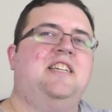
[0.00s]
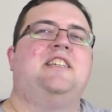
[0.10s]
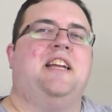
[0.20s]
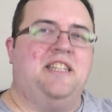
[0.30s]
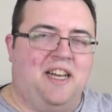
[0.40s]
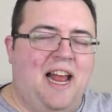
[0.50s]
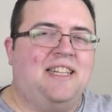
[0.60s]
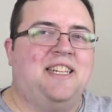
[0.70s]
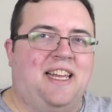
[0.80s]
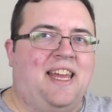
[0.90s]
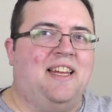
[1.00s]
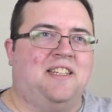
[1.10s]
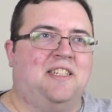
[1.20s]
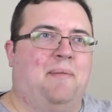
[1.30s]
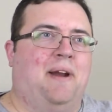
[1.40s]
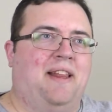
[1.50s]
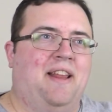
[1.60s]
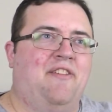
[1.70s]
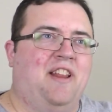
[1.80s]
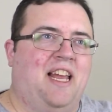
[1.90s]
seriously, he's going to actually kill somebody,
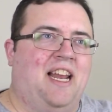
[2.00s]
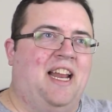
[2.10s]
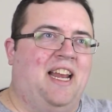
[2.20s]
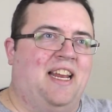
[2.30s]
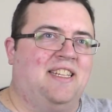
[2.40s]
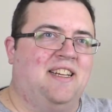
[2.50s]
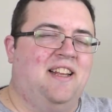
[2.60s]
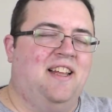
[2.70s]
then feel like an idiot.